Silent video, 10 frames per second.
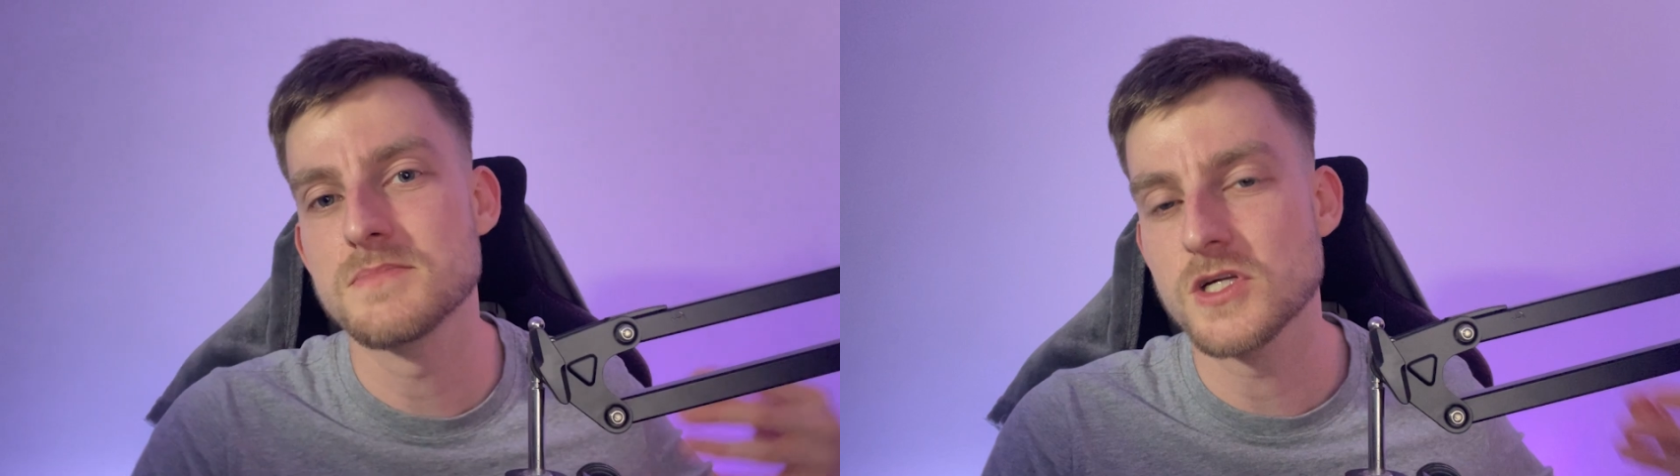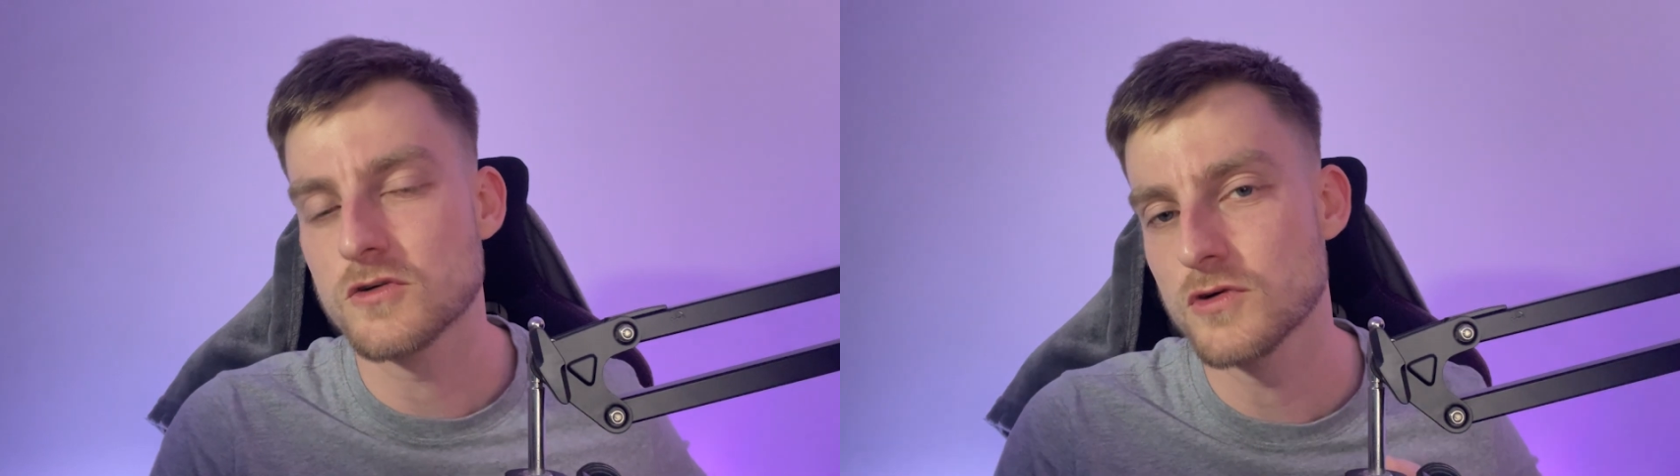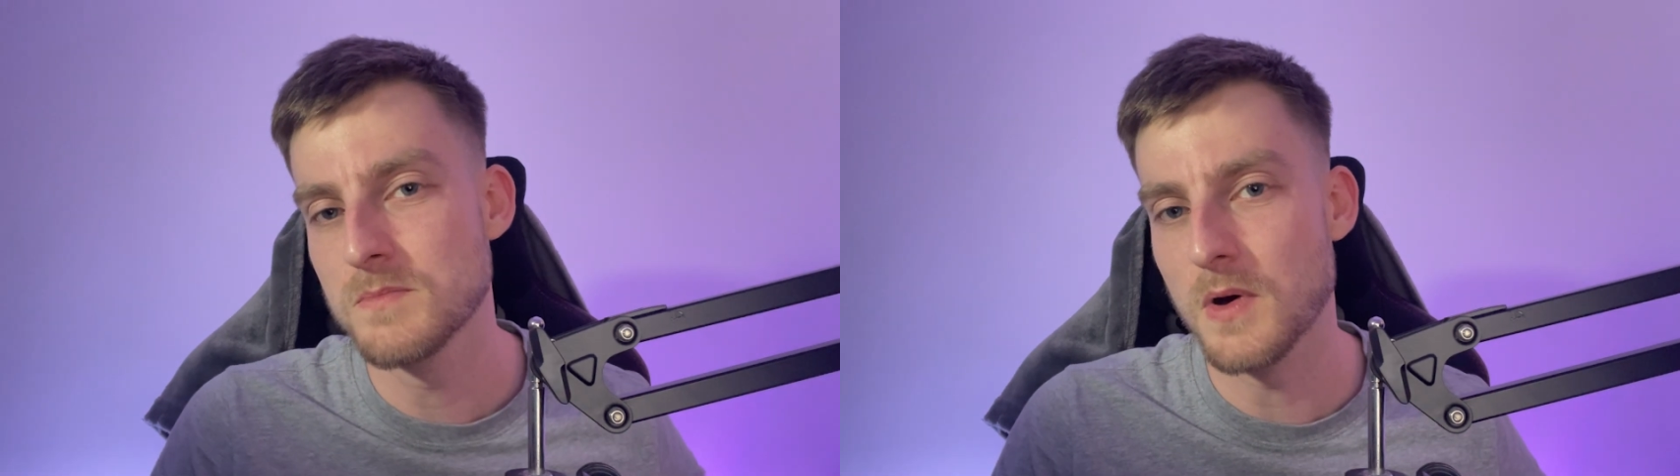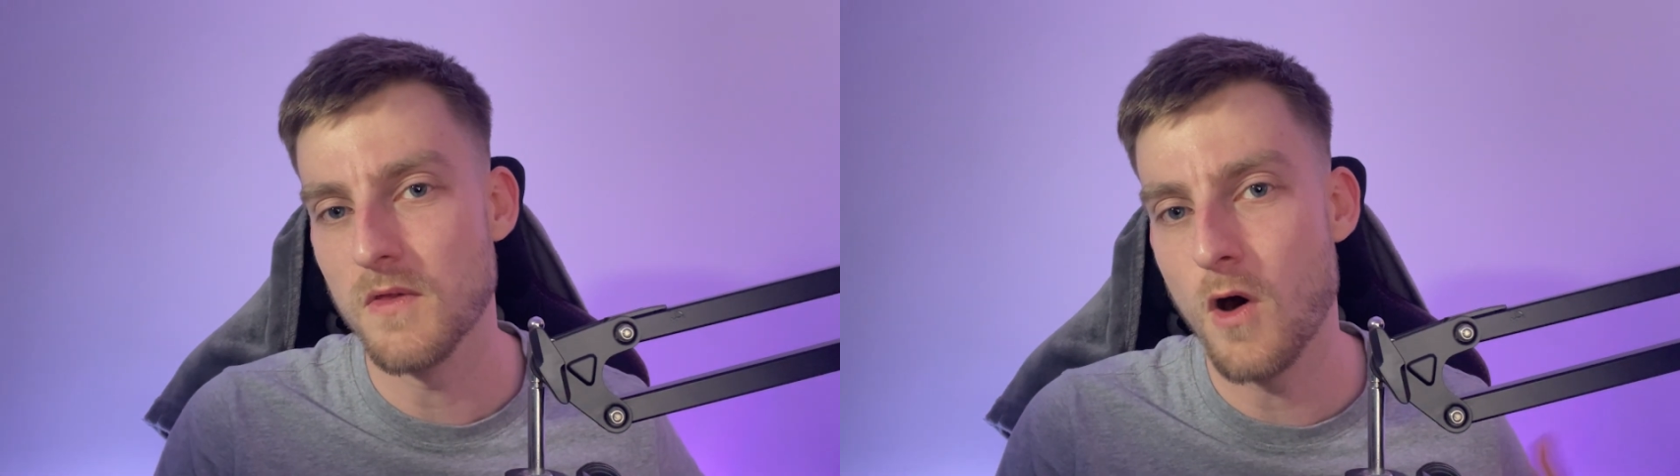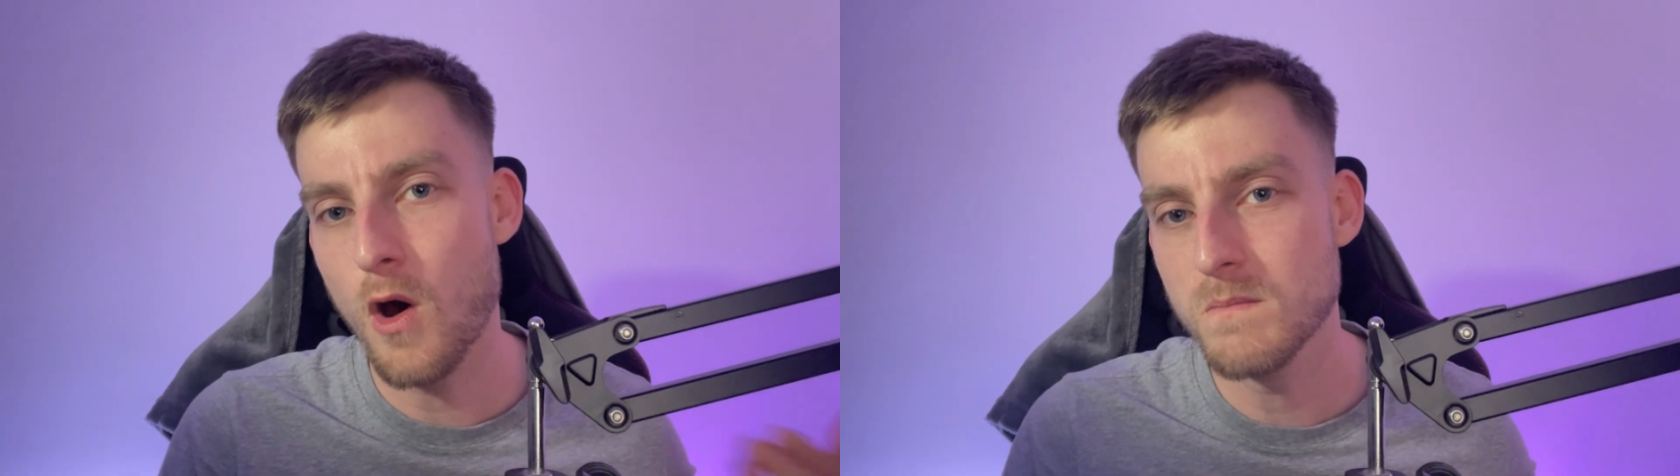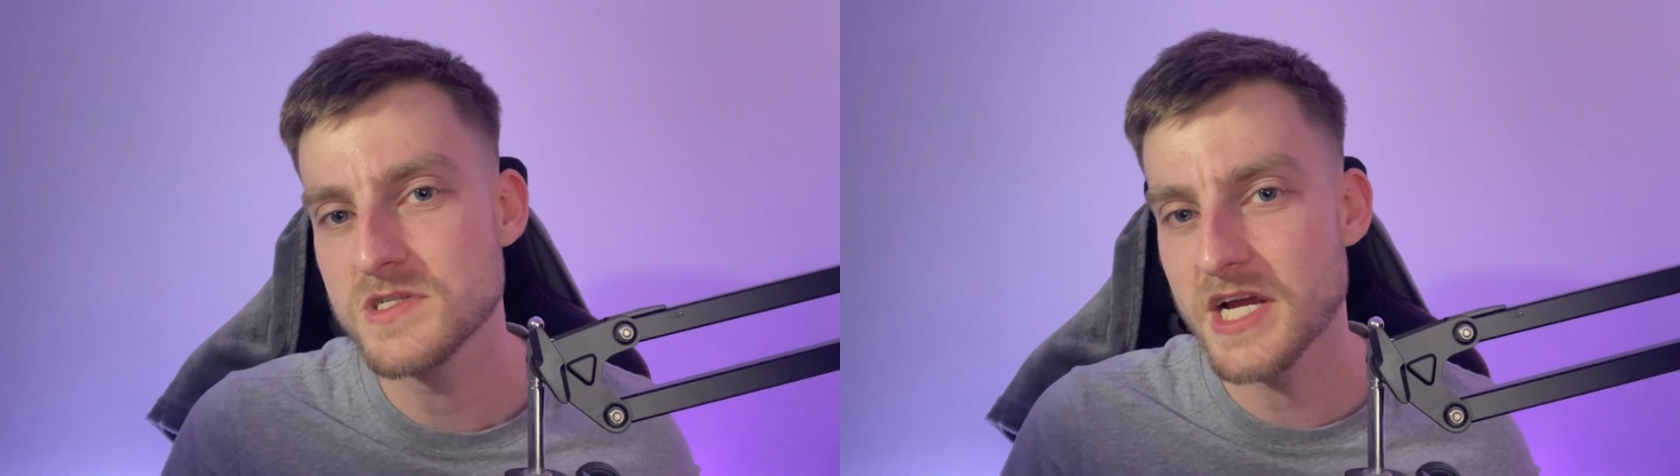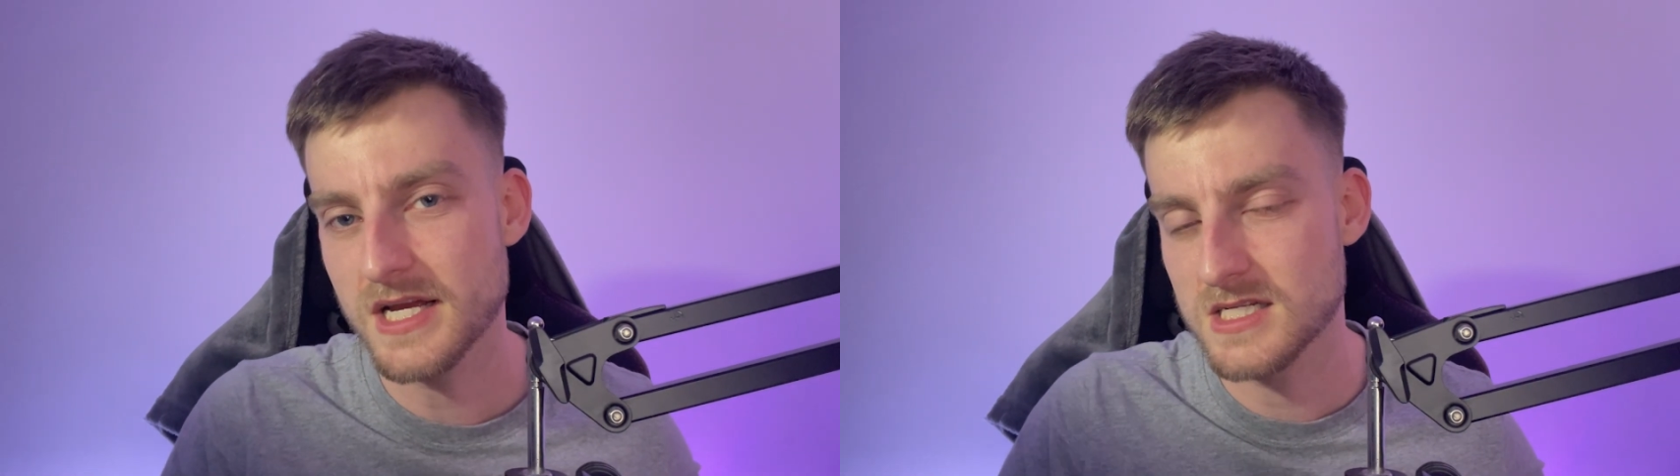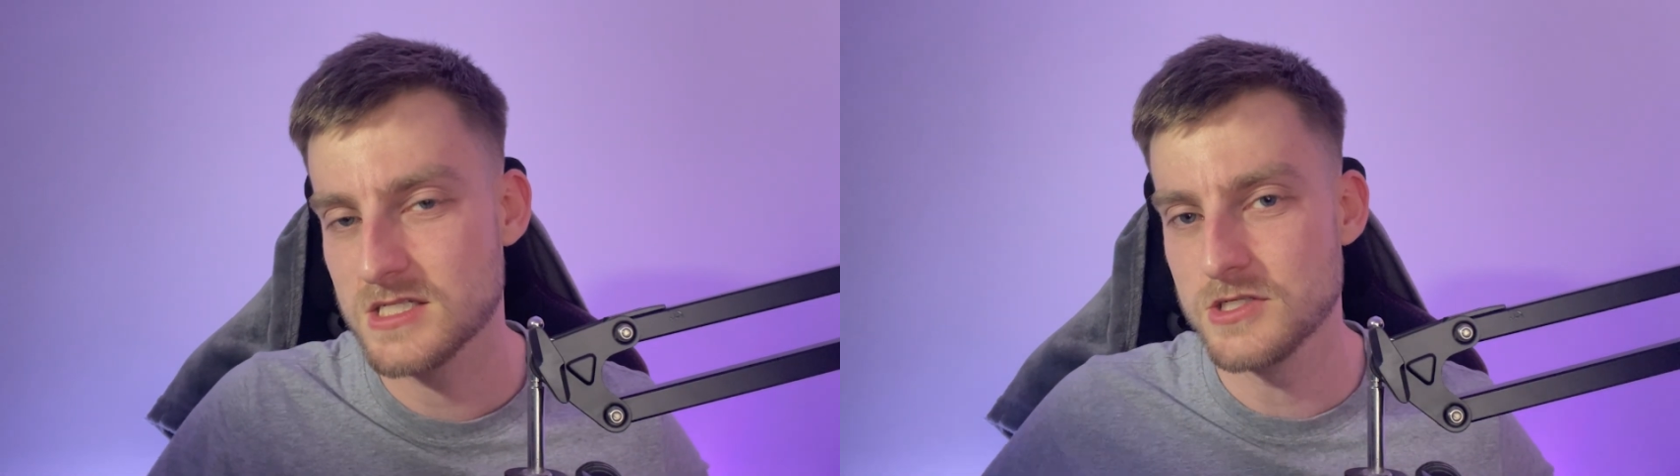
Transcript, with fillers: to group other objects.